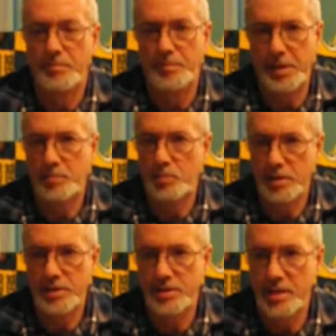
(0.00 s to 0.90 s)
people
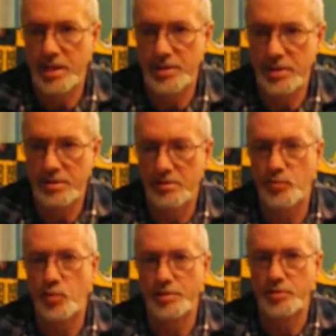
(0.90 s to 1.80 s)
get the idea of
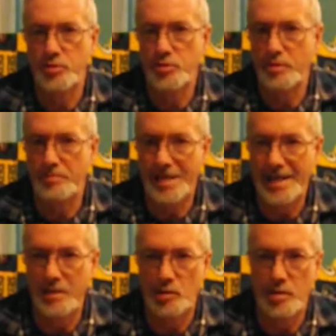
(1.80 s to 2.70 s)
what good and
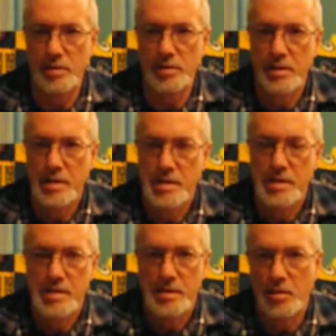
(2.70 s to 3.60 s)
bad are
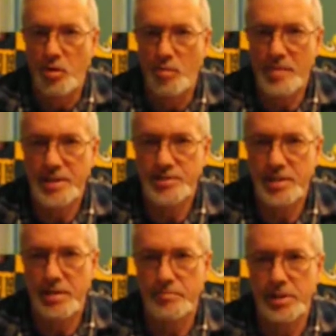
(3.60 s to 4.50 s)
all messed
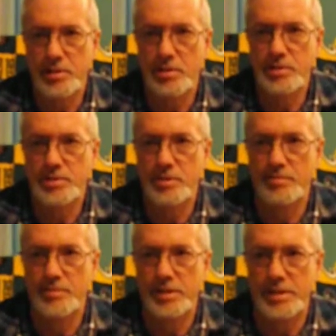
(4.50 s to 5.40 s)
up because of
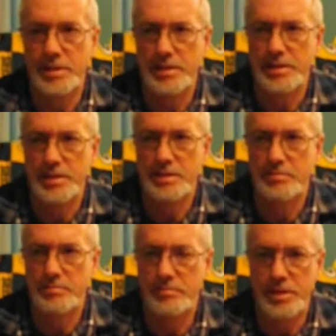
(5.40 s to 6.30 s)
the
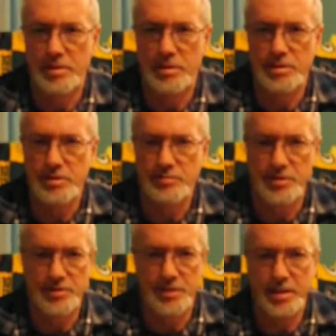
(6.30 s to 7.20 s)

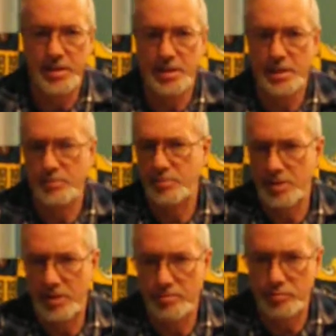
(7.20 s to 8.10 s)
thing that
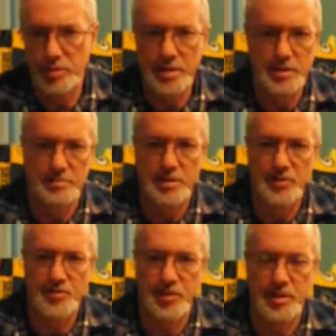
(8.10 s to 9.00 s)
it brings them. They
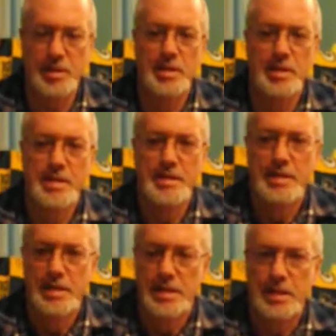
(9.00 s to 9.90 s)
think
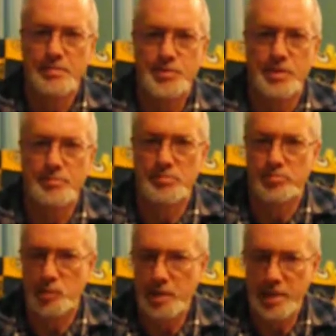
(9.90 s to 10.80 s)
if something
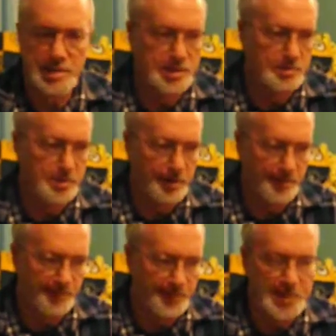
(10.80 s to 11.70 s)
brings them a
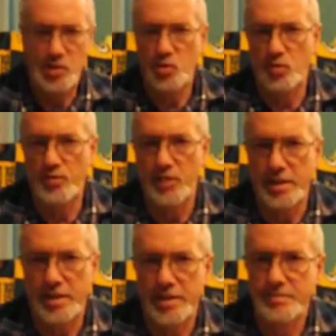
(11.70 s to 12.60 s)
physical
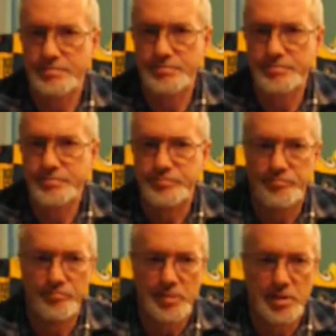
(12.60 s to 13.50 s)
thing,
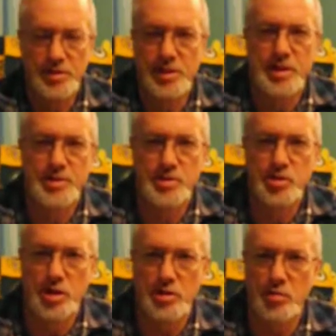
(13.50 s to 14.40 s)
then it's
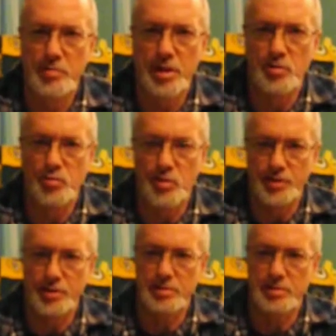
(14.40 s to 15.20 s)
good, no matter what